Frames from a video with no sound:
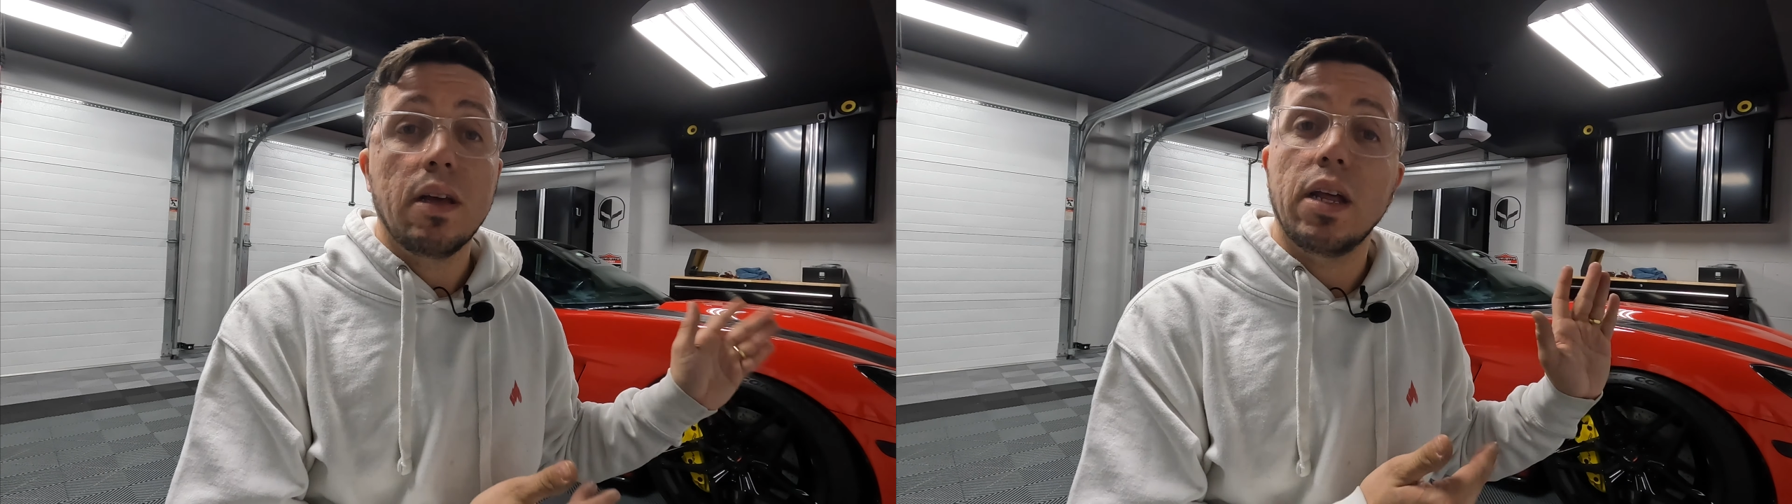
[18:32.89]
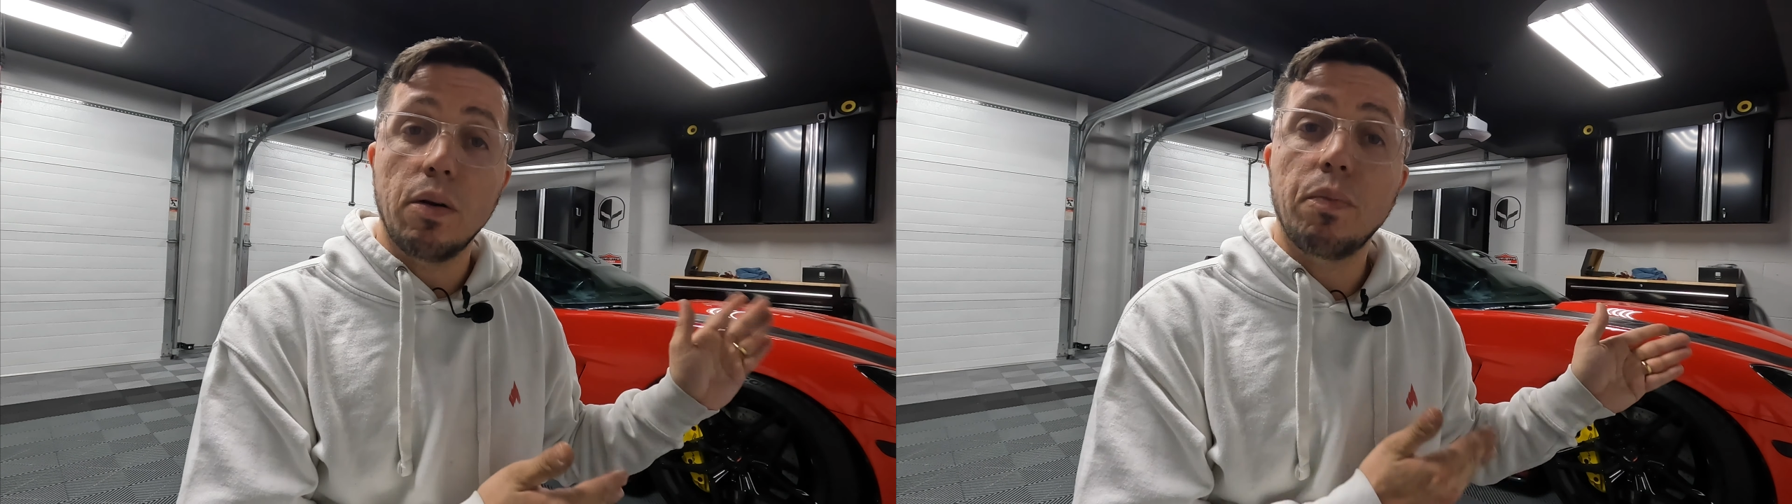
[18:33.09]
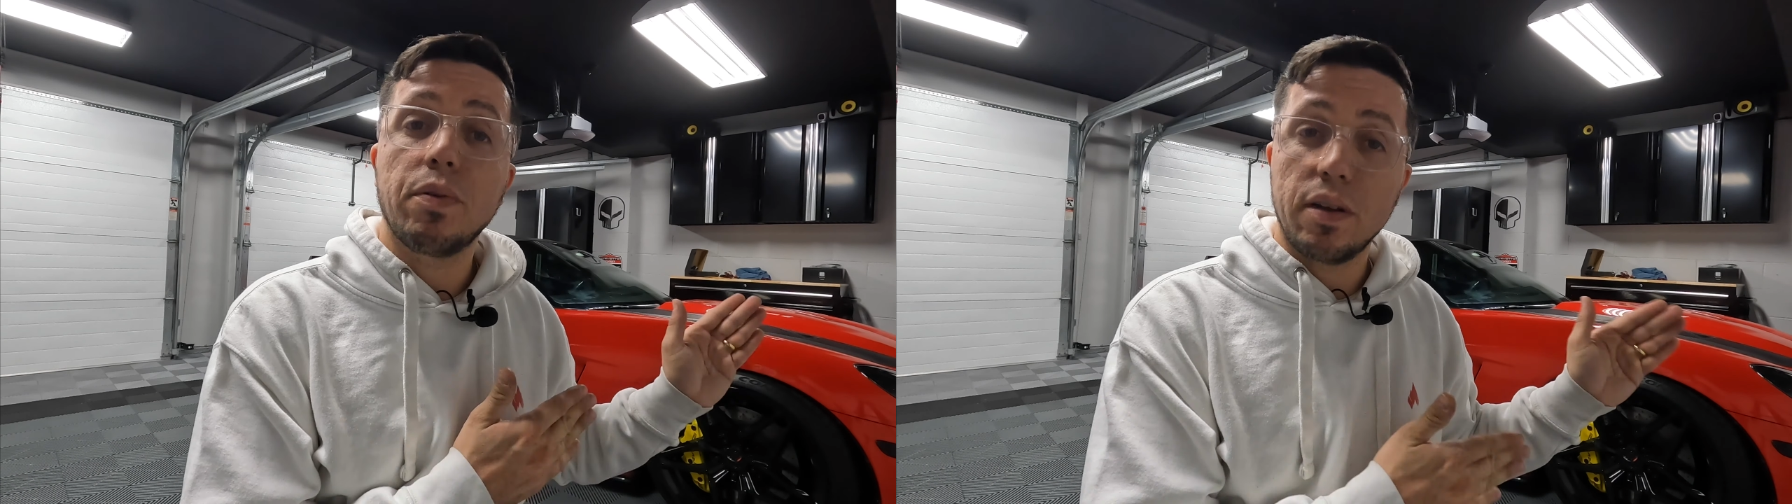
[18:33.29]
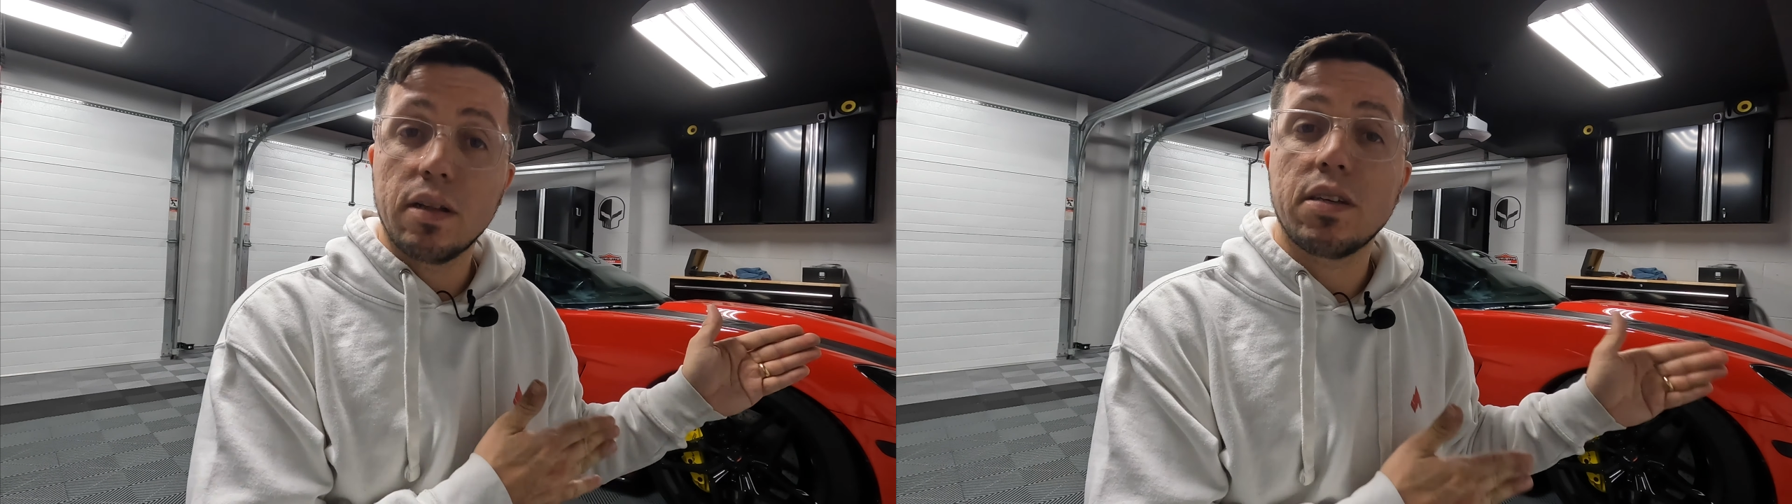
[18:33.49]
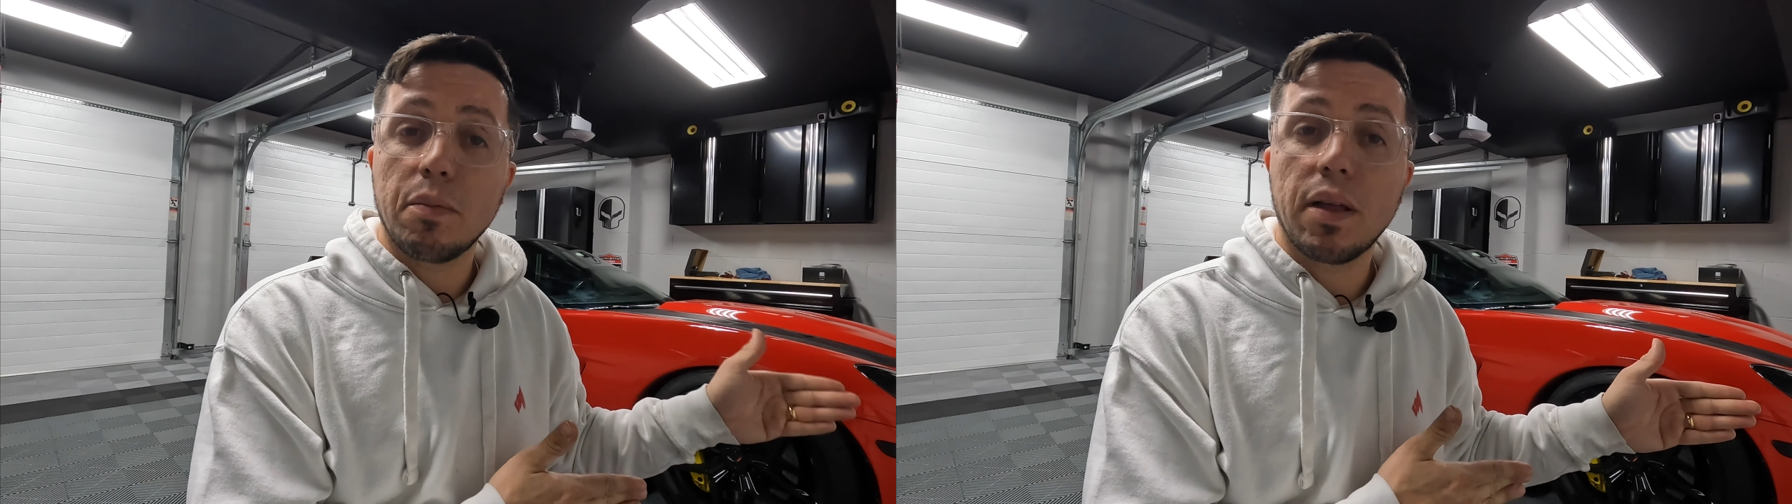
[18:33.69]
and I'll
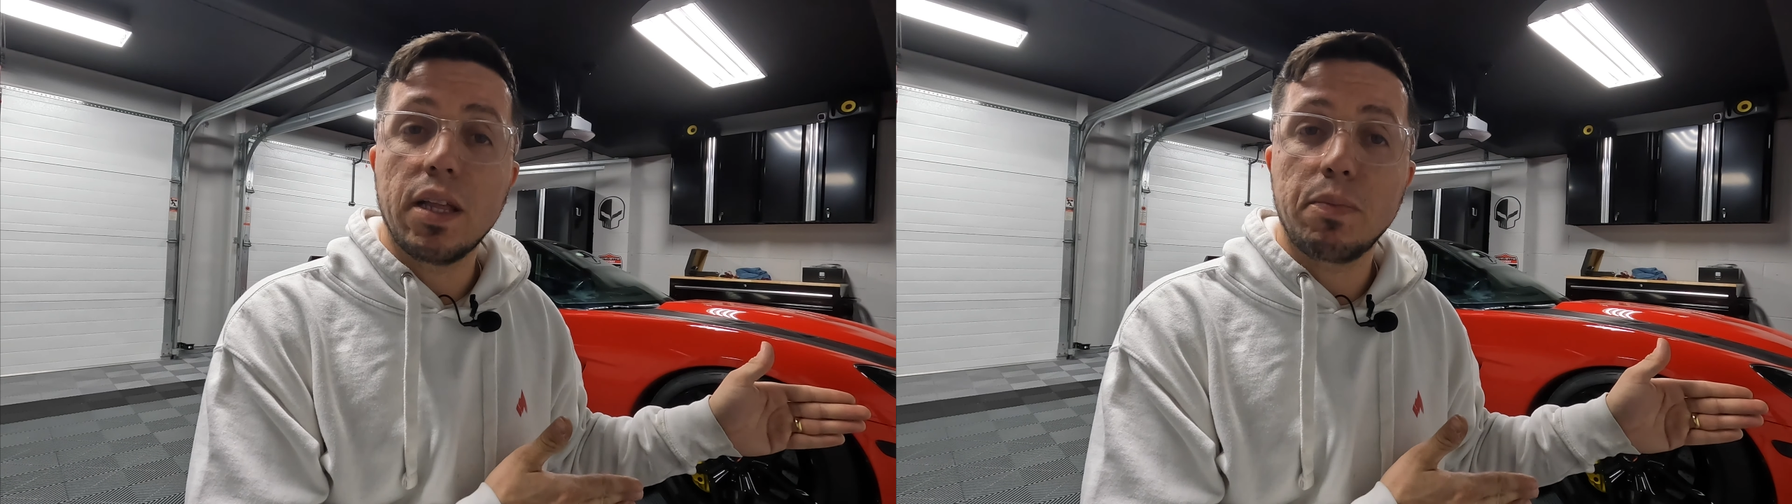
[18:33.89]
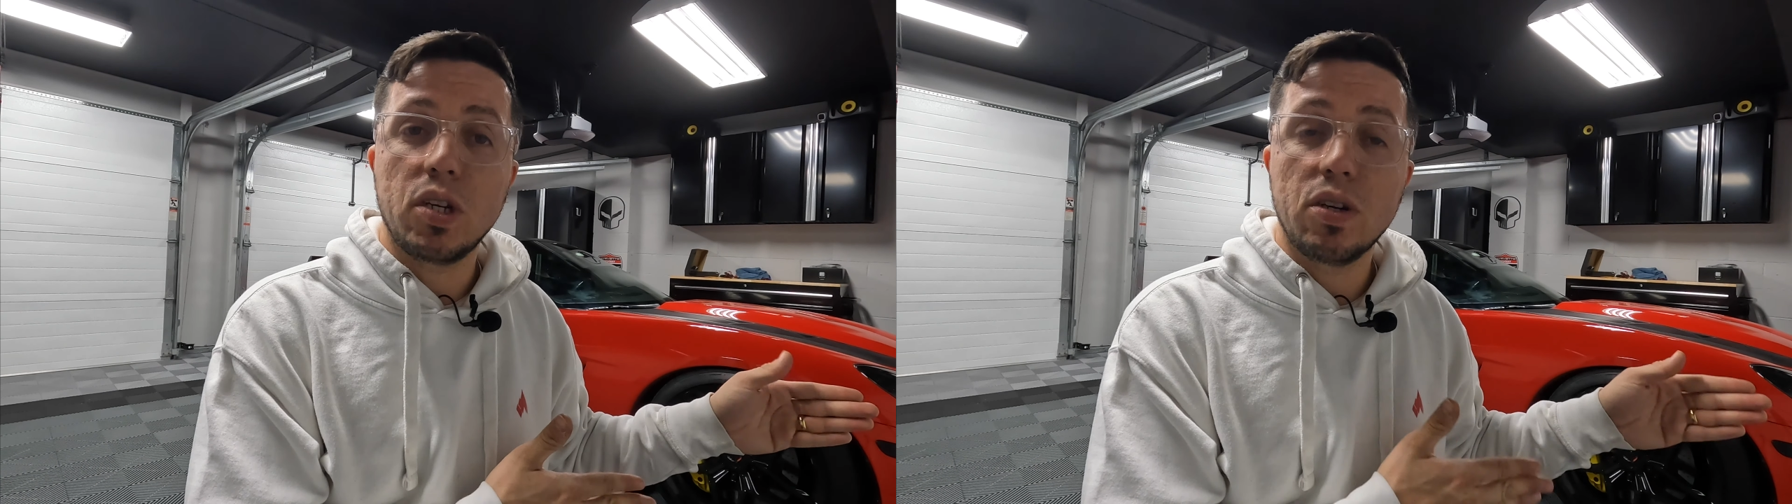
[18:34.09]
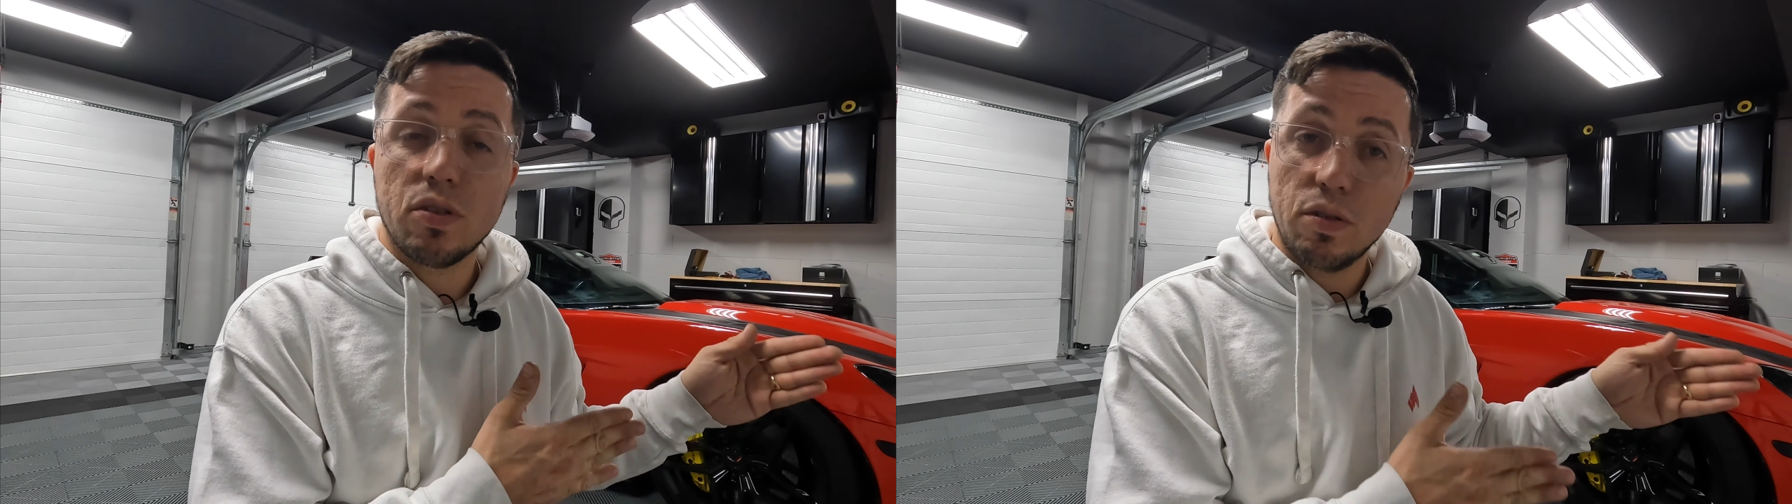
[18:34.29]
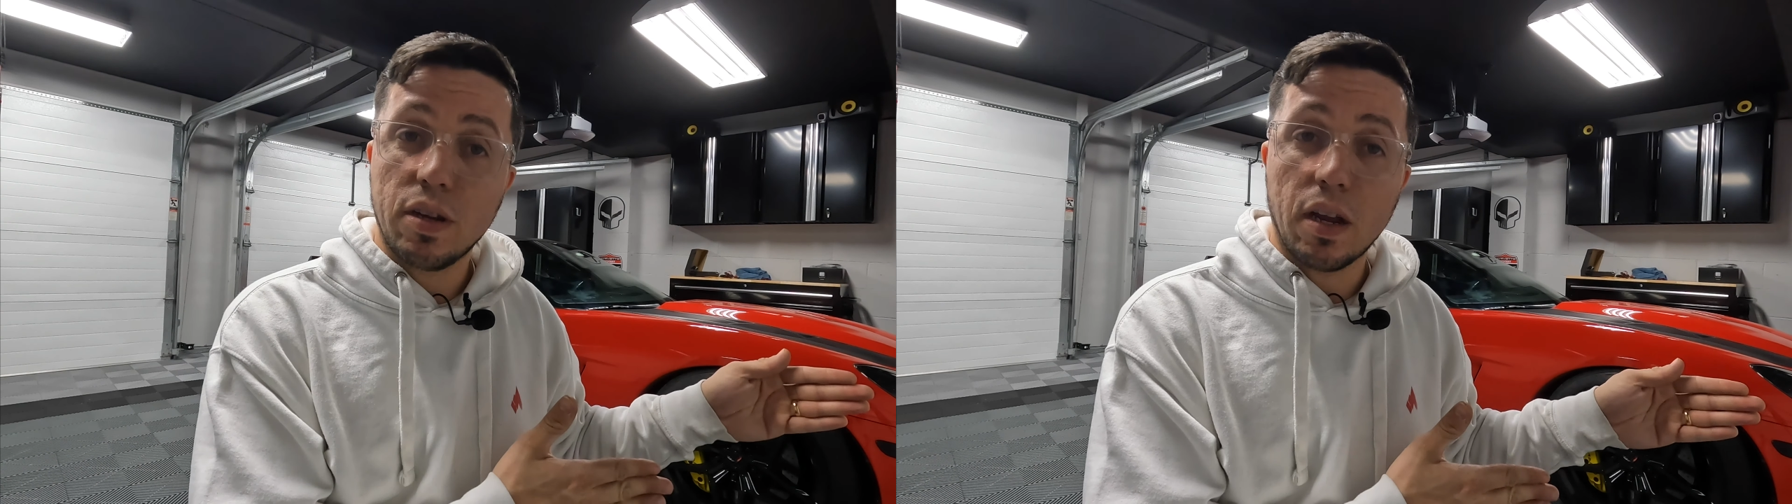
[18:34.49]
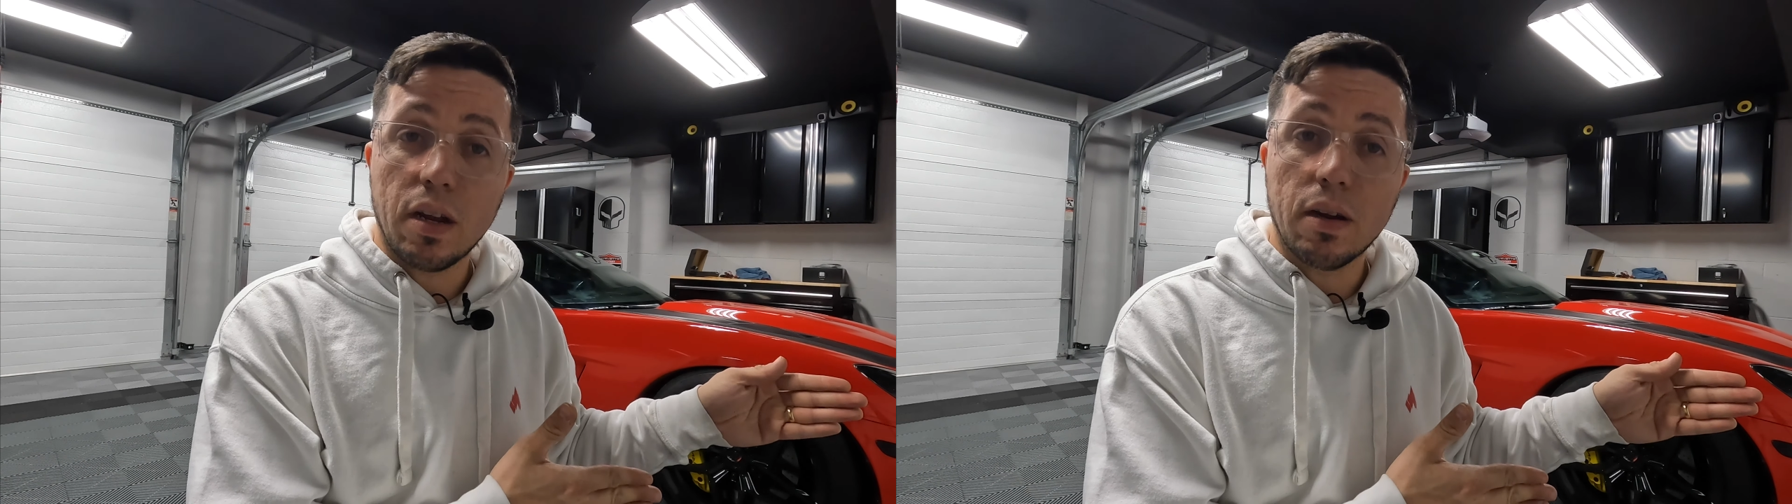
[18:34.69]
put some clips here so you
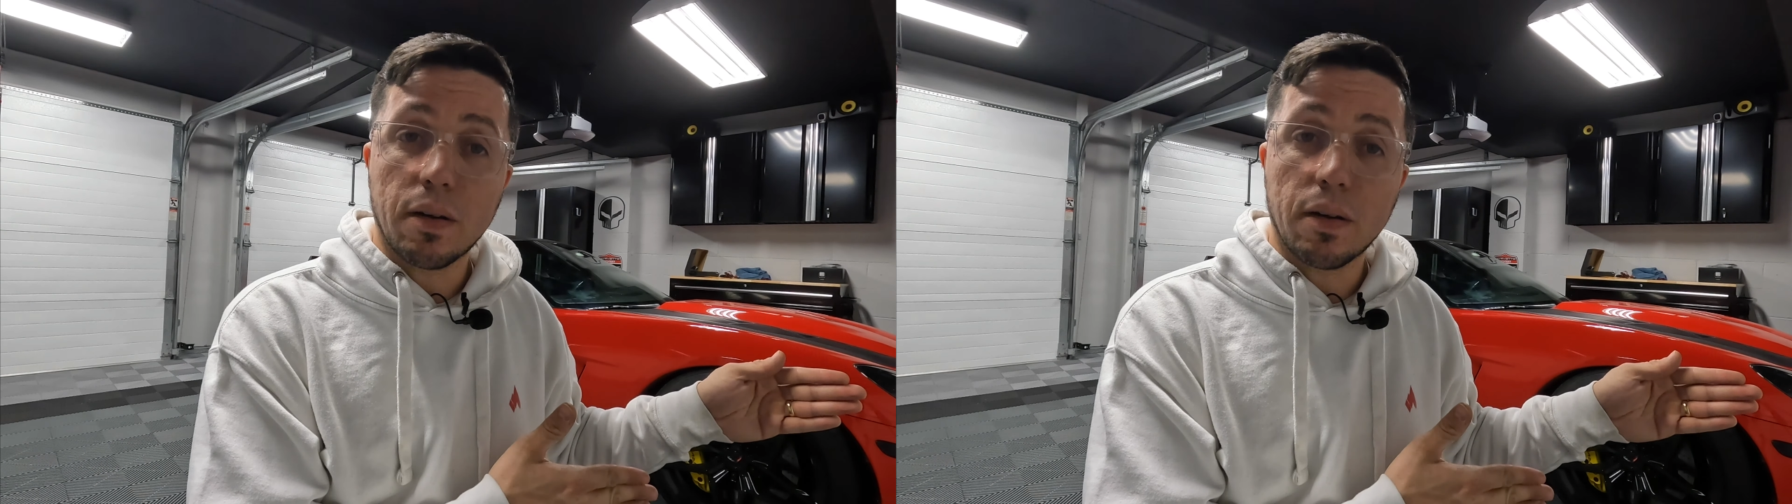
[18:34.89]
can hear.